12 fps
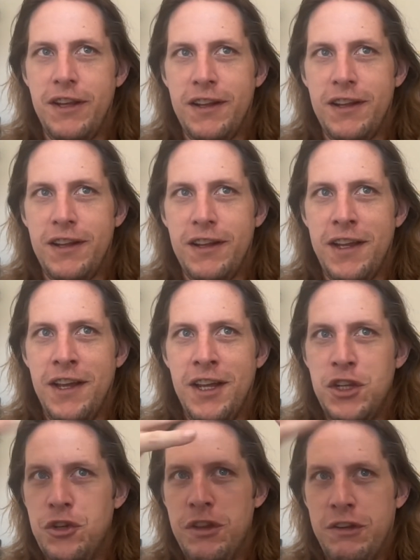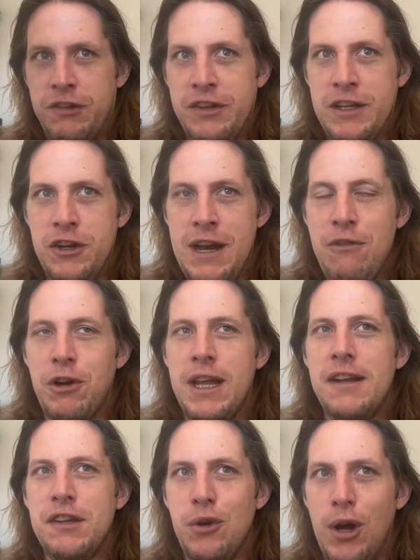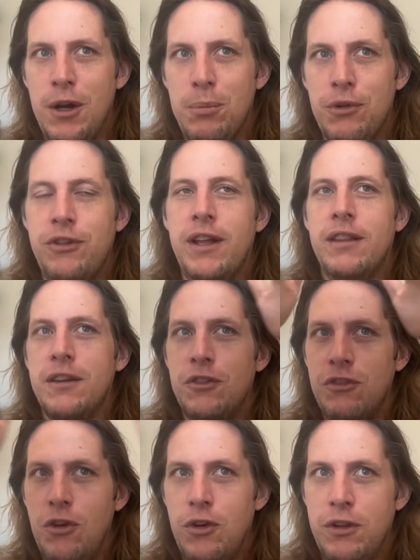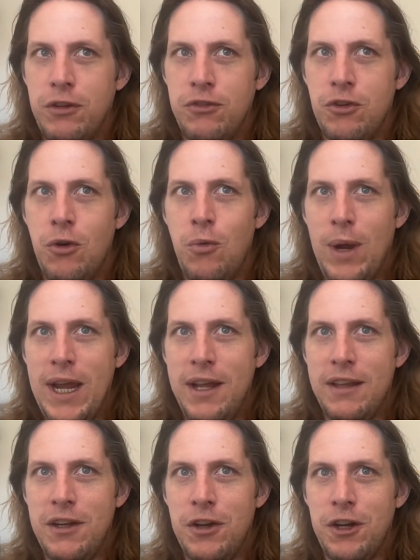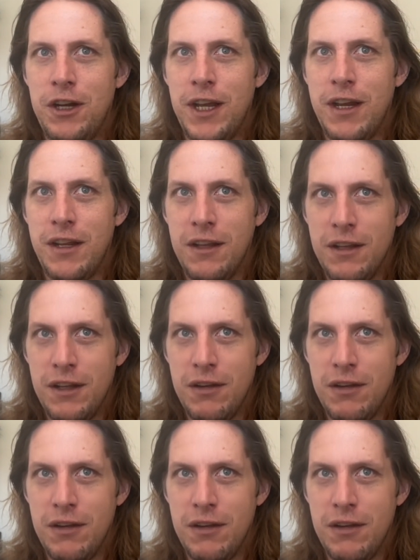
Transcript: like you never get to 100%. There's no way that you're going to get a